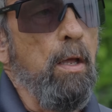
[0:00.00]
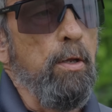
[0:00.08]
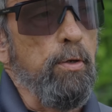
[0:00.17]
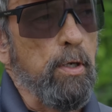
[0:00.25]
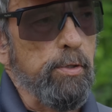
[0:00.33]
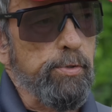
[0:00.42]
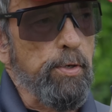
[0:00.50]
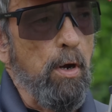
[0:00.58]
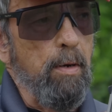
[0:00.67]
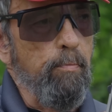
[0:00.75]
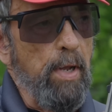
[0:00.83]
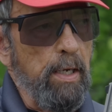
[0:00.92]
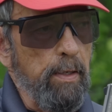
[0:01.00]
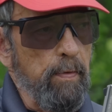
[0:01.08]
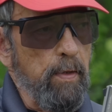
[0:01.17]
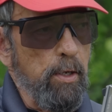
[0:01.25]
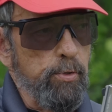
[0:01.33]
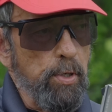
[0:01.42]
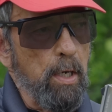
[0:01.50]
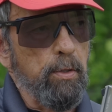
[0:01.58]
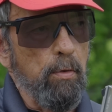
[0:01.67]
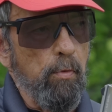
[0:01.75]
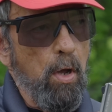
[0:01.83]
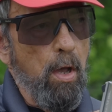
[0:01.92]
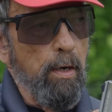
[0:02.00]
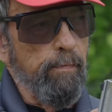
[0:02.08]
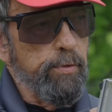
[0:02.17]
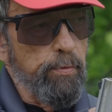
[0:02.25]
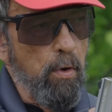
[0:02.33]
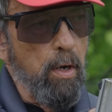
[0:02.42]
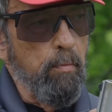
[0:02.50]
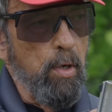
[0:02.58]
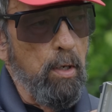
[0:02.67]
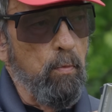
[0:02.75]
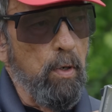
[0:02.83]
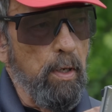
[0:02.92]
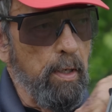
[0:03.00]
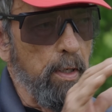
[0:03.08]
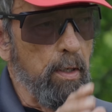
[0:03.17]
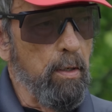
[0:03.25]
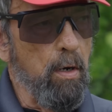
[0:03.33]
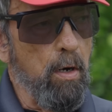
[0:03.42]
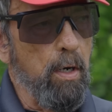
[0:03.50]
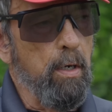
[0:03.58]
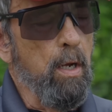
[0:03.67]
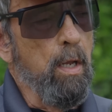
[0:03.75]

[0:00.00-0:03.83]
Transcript: you could start bending the ejector rod if strong men were hitting it hard.